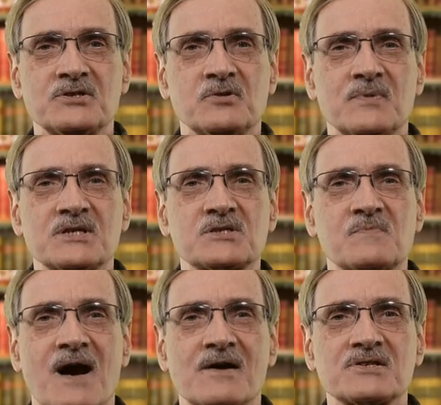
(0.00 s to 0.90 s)
and you'll be
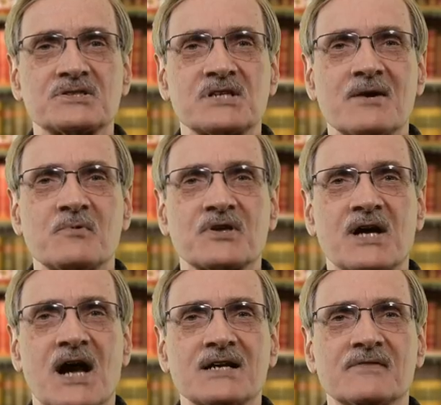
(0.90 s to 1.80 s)
inspired to stay with the
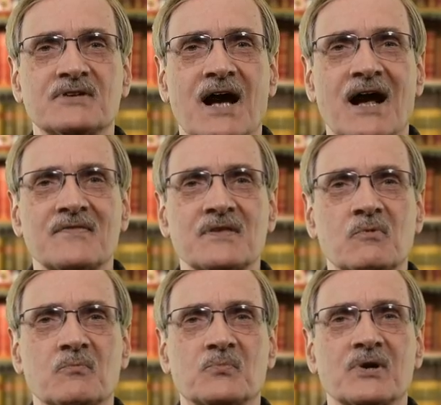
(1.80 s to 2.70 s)
kind of diet that
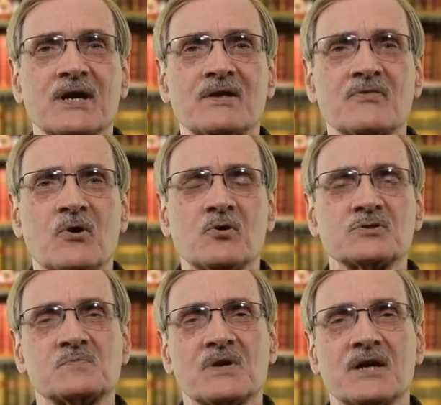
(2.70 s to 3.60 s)
will bring
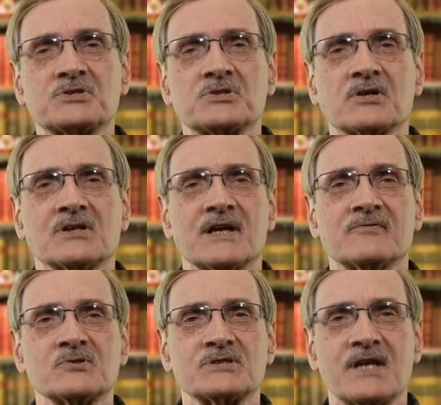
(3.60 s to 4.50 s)
those blood sugar
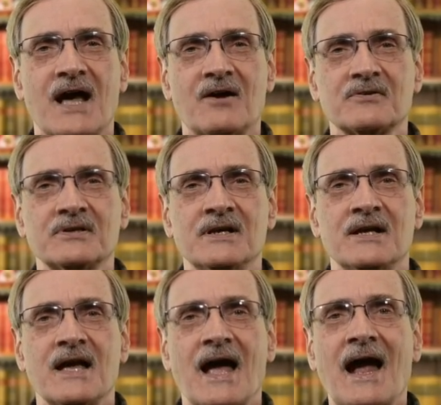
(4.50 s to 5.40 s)
levels down
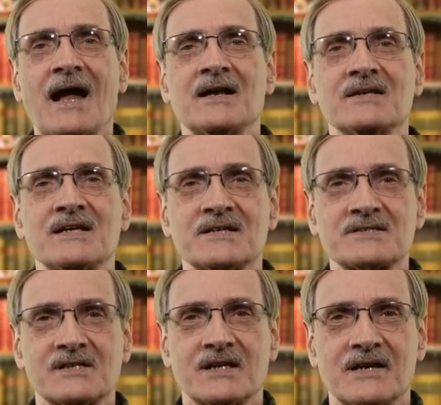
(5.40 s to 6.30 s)
and the
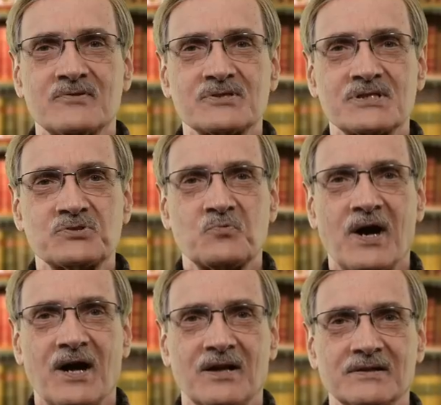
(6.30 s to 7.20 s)
insulin levels as
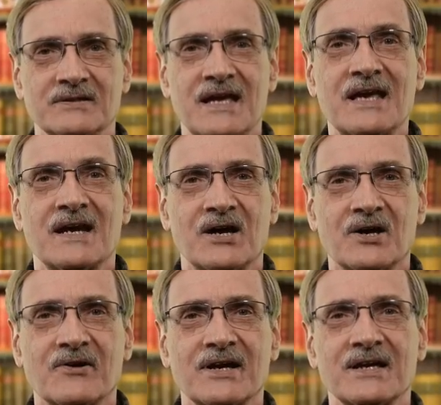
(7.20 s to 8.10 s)
well, in a
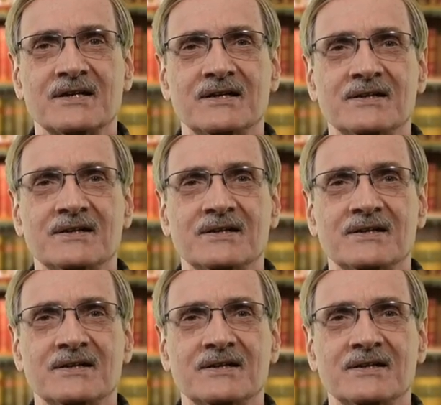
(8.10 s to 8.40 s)
hurry.